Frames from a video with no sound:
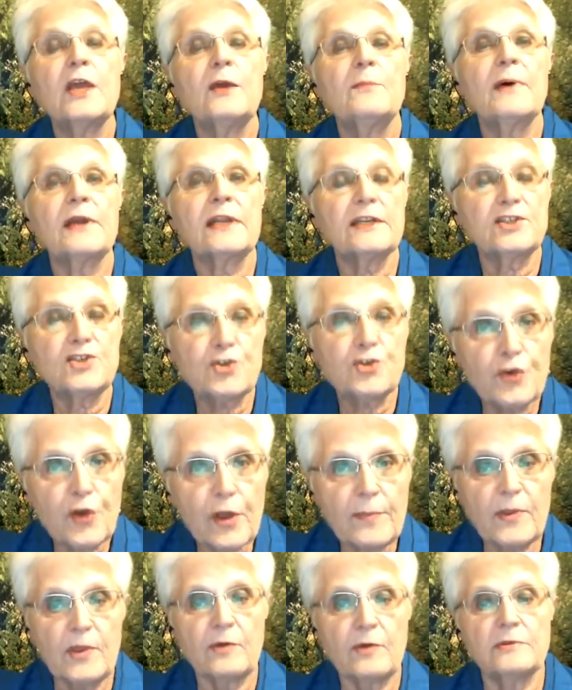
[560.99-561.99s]
but a
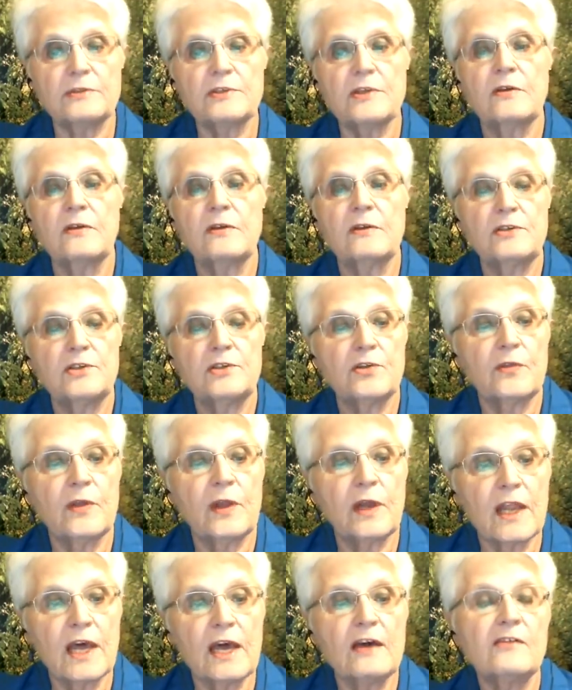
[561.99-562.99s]
tribute to the
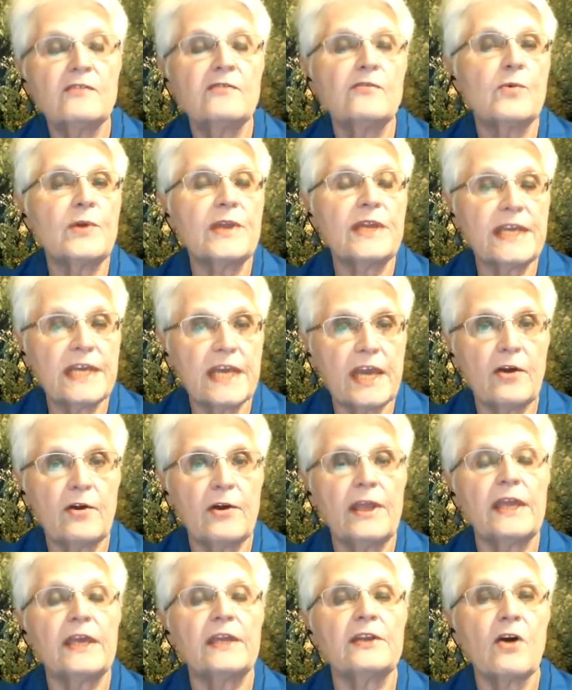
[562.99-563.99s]
love we
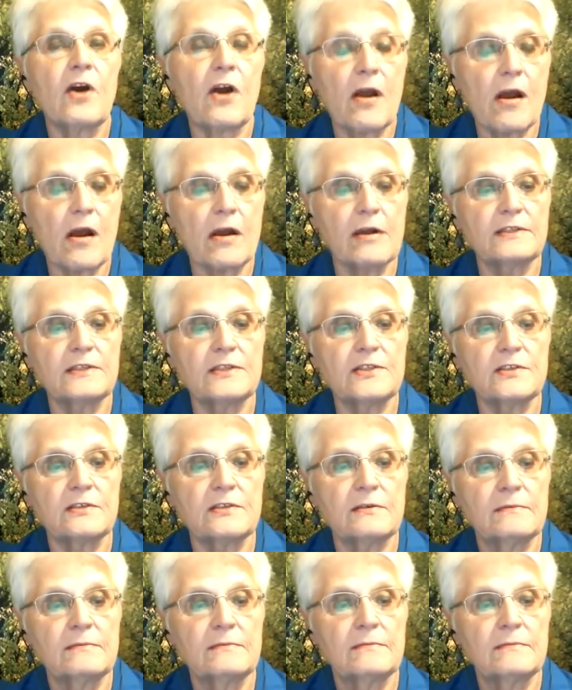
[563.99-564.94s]
carry in our hearts.